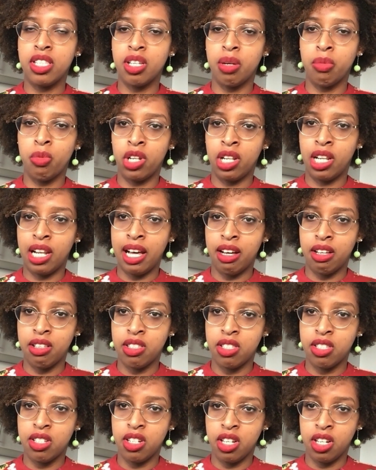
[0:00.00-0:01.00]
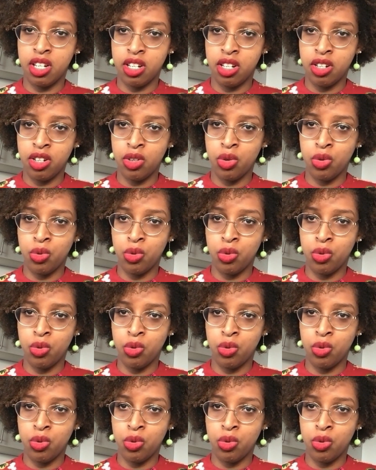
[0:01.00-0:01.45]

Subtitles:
someone last year